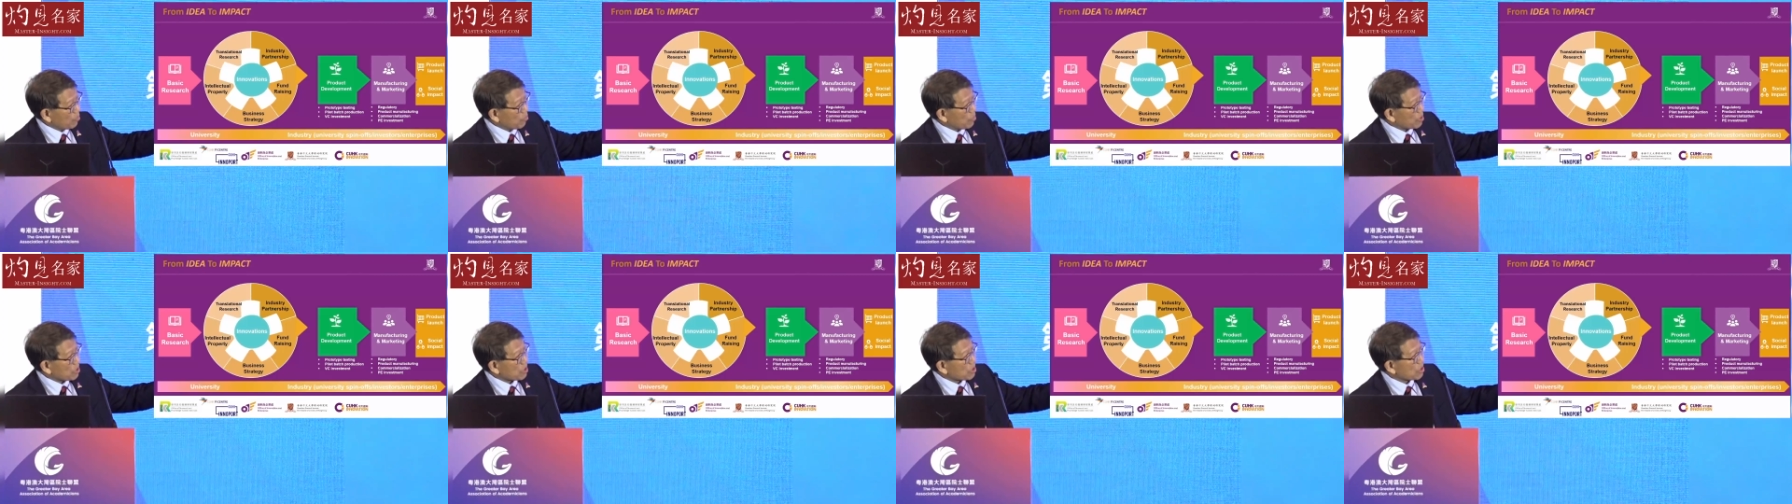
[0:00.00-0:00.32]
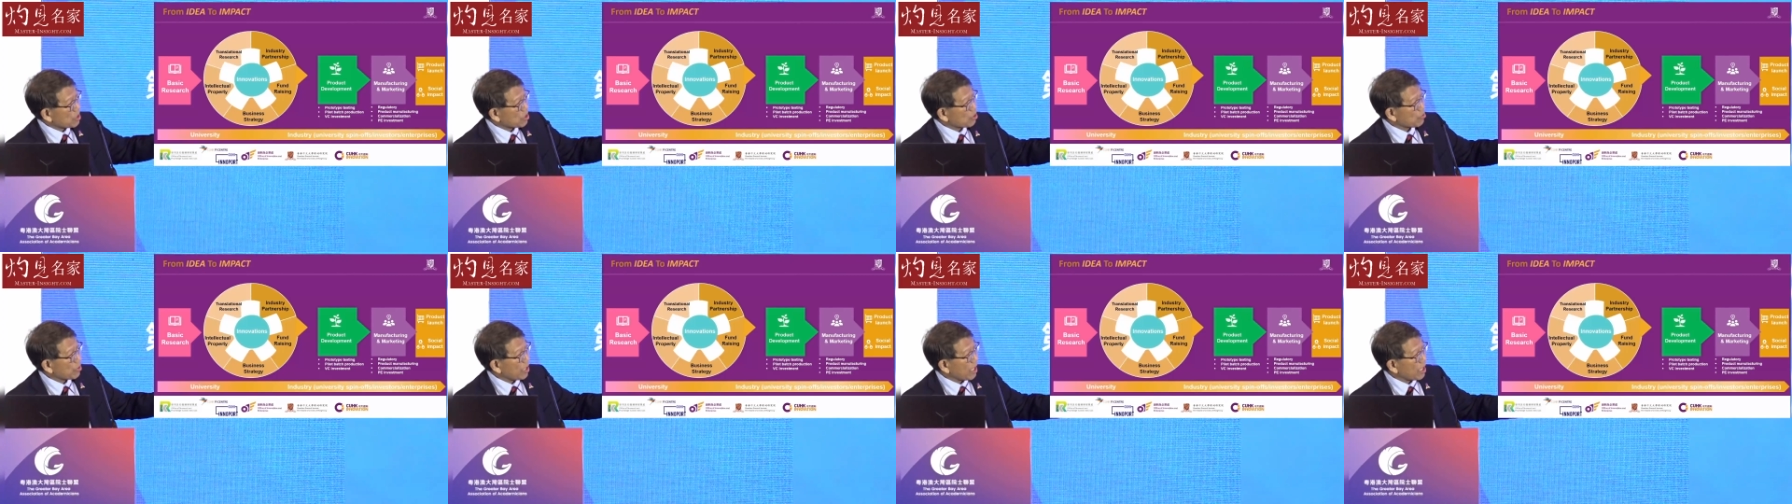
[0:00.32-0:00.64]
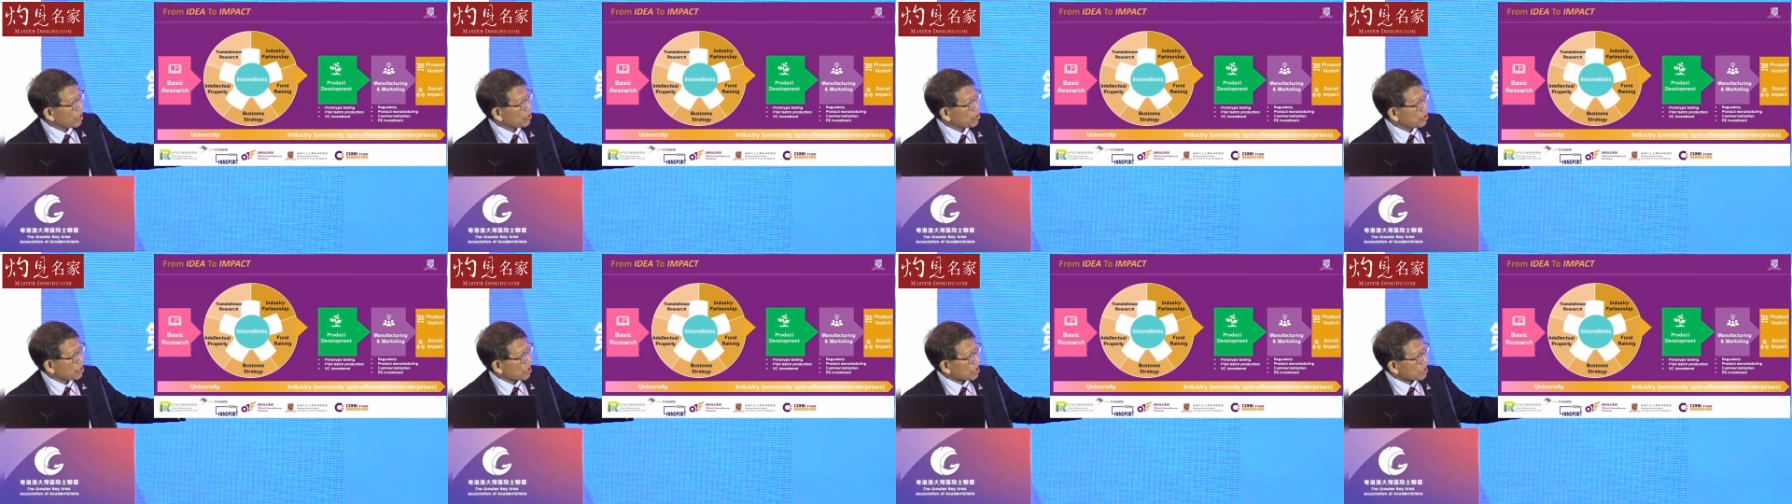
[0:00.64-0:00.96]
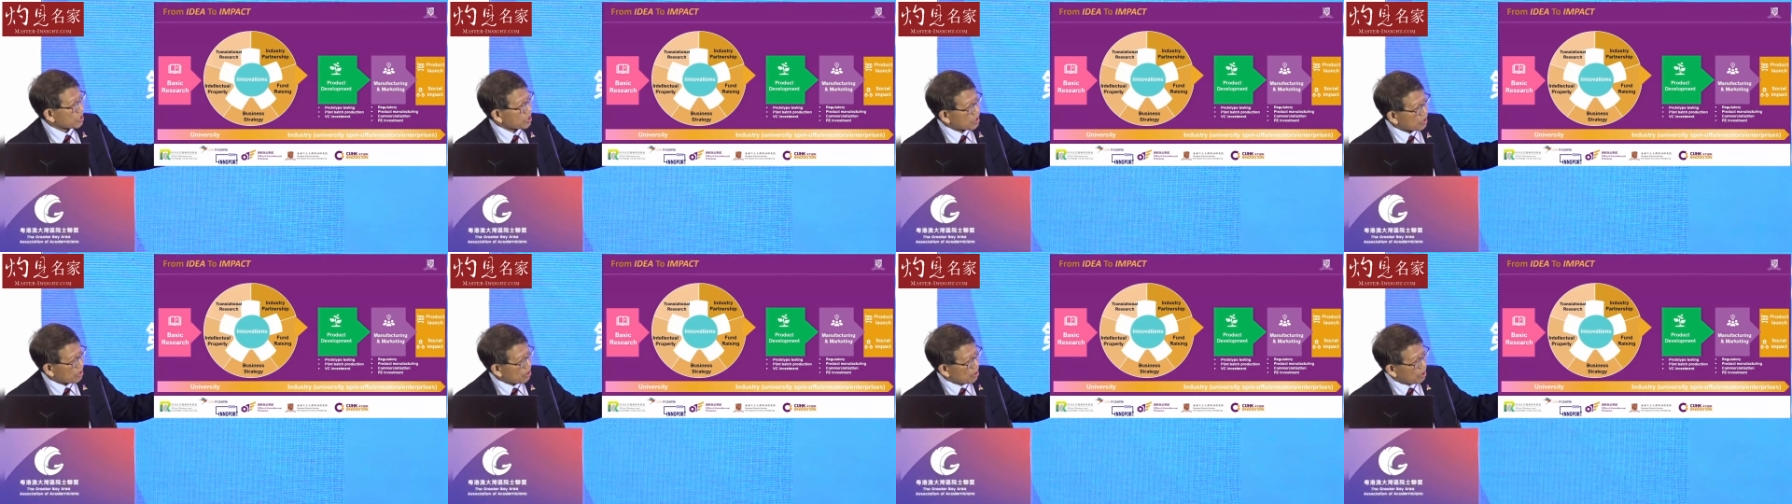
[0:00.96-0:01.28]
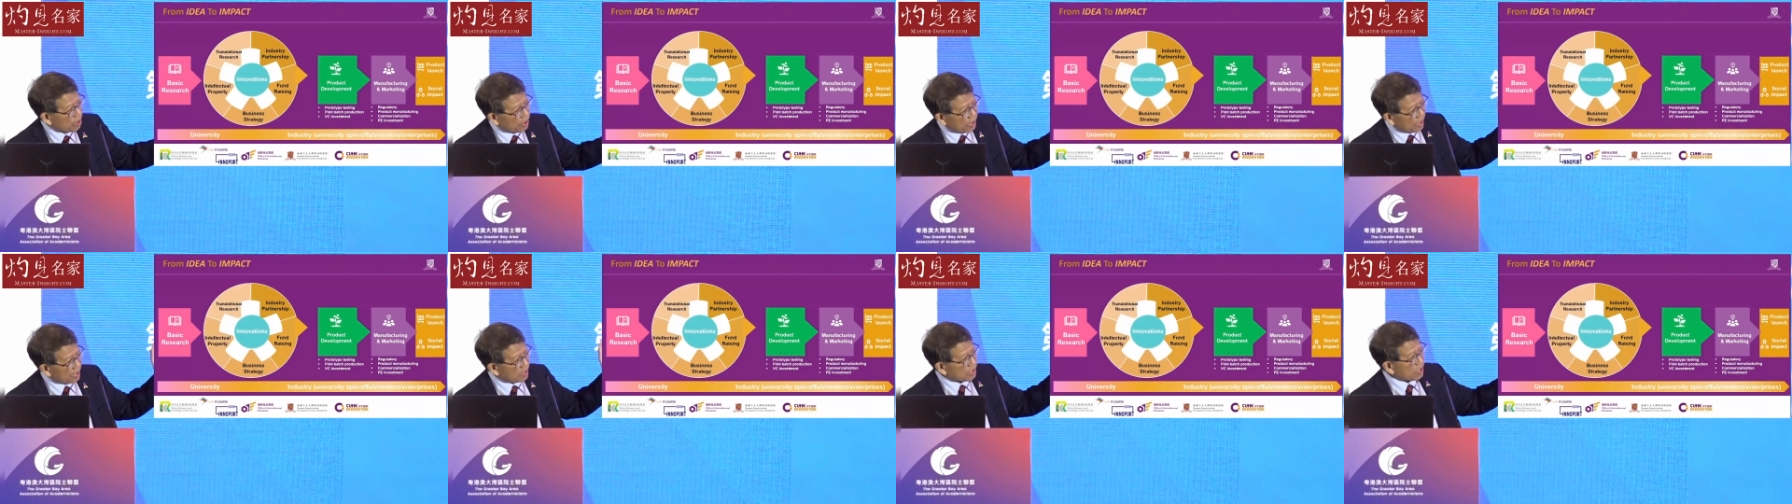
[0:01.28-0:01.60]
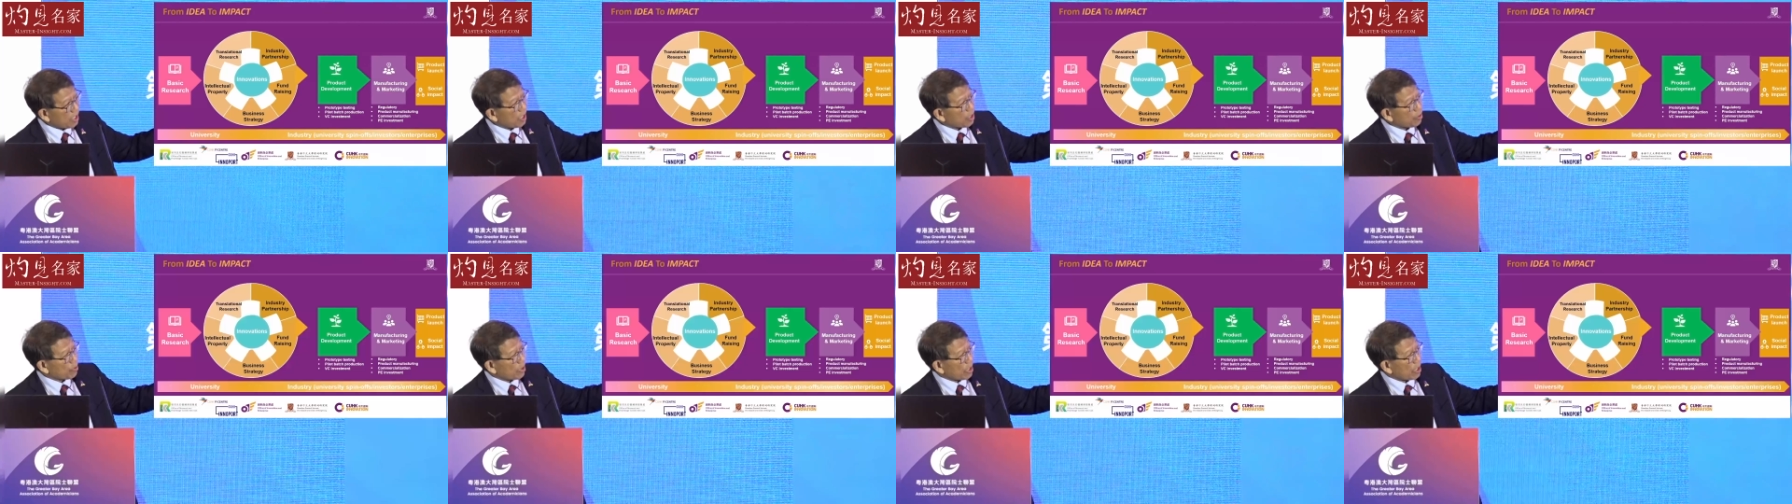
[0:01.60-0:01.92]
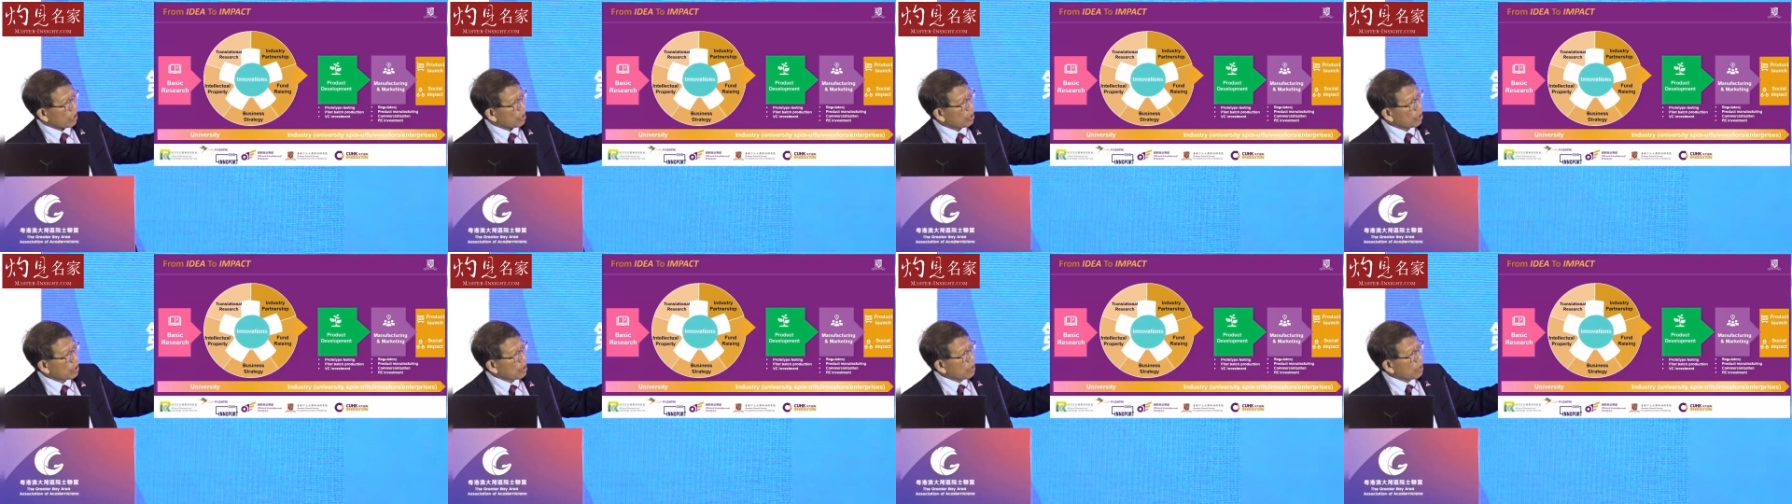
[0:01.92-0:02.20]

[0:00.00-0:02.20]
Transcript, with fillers: business strategy, etc.